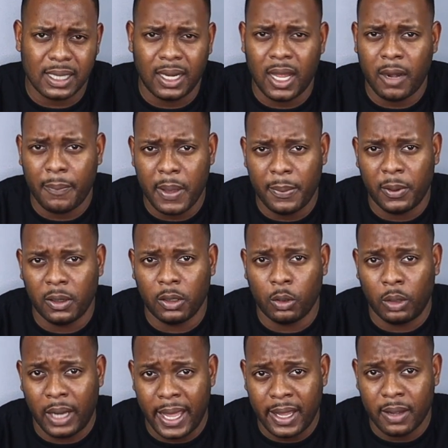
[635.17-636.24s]
A lot of people
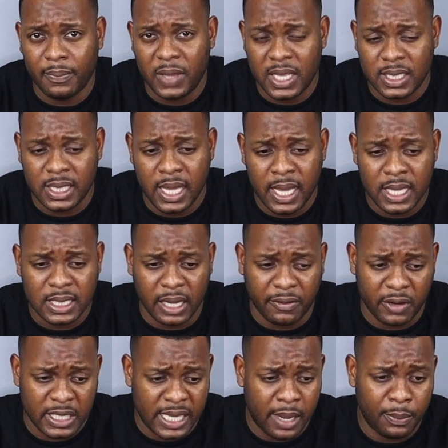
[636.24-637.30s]
don't like them these days. Like,
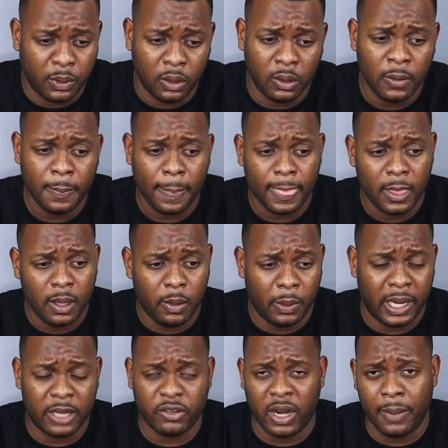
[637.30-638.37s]
for example,
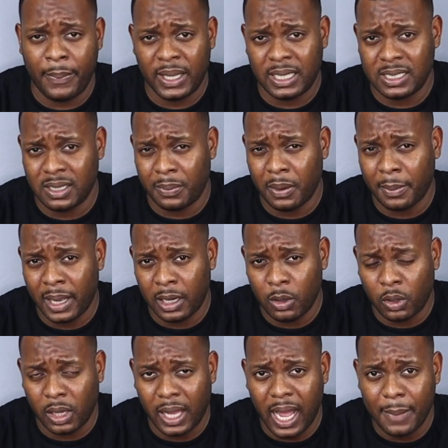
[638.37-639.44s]
when I try to pick this up at my
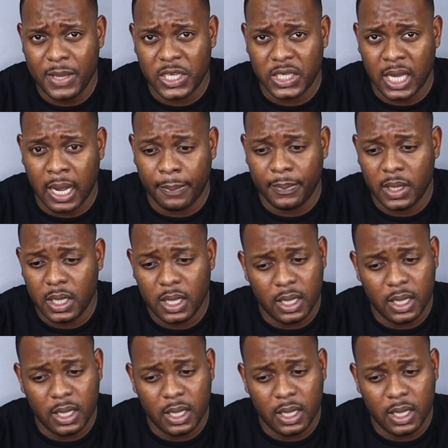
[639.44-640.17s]
local hobby shop,